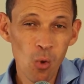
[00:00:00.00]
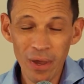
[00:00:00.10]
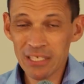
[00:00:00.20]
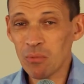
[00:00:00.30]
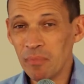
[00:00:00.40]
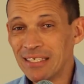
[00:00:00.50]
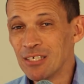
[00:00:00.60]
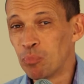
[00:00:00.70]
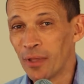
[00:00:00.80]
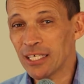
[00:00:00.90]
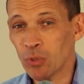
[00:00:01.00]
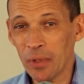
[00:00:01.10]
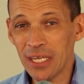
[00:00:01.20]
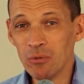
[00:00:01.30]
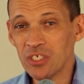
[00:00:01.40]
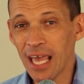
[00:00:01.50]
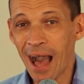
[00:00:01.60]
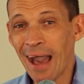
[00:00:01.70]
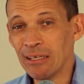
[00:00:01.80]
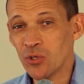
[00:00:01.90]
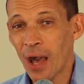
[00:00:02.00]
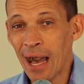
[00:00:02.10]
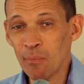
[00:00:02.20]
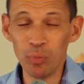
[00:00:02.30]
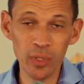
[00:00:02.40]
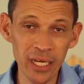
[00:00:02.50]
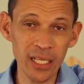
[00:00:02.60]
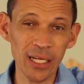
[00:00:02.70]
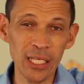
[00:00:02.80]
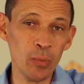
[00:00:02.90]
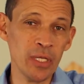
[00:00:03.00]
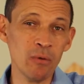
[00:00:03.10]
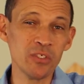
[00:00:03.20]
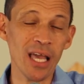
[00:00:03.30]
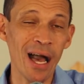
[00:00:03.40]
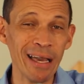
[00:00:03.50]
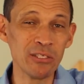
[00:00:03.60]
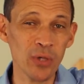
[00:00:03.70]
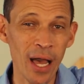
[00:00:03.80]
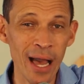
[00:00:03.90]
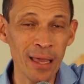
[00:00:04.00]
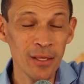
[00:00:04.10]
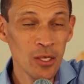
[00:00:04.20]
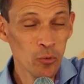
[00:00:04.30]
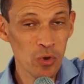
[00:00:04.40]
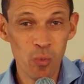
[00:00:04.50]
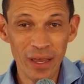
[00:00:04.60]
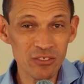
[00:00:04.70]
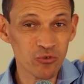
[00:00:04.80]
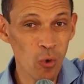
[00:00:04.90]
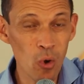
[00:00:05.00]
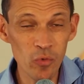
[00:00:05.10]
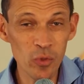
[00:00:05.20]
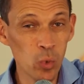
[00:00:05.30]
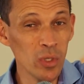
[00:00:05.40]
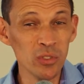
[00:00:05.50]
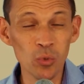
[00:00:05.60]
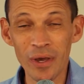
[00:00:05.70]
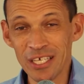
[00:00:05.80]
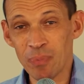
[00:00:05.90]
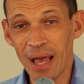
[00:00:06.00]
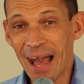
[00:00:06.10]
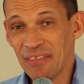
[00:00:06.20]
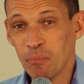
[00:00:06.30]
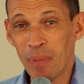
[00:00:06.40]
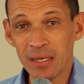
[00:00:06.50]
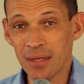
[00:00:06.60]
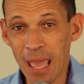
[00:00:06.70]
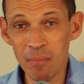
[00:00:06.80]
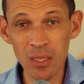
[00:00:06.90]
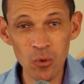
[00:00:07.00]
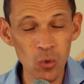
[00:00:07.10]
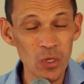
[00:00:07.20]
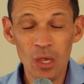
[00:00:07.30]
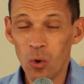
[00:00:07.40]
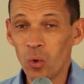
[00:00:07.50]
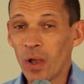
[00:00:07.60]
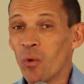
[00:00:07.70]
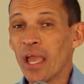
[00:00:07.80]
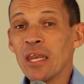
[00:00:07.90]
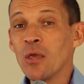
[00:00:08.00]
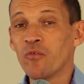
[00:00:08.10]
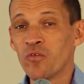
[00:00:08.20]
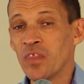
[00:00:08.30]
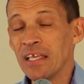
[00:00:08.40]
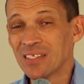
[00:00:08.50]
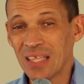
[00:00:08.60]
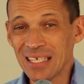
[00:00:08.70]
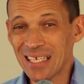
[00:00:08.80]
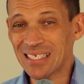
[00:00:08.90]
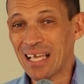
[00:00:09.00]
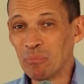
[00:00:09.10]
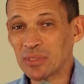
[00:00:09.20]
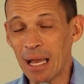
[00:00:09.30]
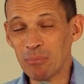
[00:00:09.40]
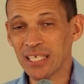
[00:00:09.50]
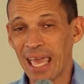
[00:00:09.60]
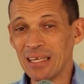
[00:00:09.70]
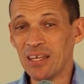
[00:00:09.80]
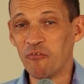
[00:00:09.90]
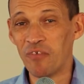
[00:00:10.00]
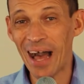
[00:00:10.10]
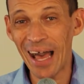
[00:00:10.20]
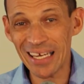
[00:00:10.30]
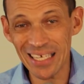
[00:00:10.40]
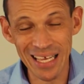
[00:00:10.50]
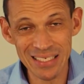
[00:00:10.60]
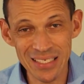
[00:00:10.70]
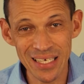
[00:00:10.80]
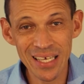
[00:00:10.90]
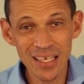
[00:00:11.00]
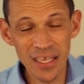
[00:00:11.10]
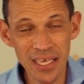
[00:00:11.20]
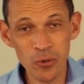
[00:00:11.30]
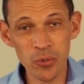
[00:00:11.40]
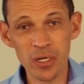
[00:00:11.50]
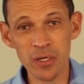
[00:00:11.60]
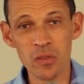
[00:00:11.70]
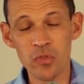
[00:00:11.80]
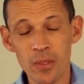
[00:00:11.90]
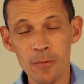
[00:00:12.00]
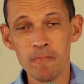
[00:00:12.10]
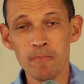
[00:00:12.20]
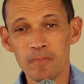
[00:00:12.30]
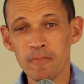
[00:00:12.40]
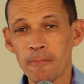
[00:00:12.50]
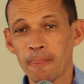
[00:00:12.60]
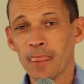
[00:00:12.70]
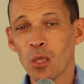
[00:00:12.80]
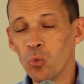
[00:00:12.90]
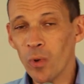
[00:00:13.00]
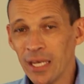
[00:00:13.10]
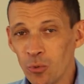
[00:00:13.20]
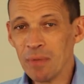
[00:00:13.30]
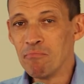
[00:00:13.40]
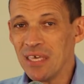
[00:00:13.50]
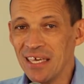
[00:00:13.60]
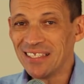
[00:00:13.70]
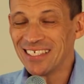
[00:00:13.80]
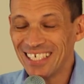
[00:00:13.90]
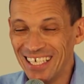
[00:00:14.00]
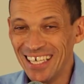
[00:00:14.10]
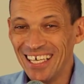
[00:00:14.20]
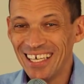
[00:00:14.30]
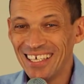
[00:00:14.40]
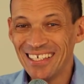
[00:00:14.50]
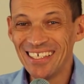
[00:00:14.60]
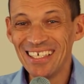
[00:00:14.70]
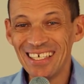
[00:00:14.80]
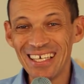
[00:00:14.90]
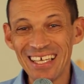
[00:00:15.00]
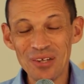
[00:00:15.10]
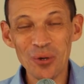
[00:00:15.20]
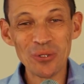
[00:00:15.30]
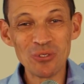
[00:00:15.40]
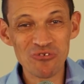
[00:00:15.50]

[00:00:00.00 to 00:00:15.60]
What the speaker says: What is our meeting place when we don't see eye to eye politically, we don't see eye to eye with what is wrong with the world, or what is behind the pandemic, or any of these things that sometimes can divide us here on earth? Where do we meet in order to